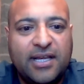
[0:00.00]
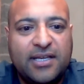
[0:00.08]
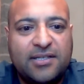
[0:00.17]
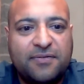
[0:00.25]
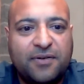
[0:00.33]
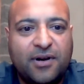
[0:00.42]

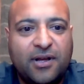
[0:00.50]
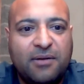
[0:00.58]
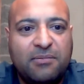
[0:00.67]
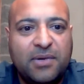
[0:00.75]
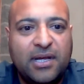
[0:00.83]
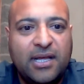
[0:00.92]
is
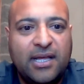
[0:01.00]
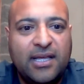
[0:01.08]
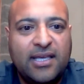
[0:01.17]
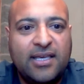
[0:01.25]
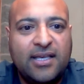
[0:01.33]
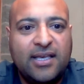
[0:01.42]
from
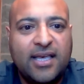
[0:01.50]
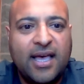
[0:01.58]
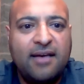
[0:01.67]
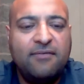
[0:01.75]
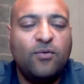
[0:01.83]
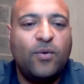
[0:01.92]

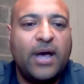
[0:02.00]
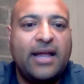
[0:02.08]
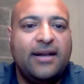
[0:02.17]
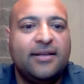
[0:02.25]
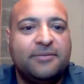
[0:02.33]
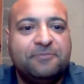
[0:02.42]
Kev
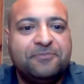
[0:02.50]
Wed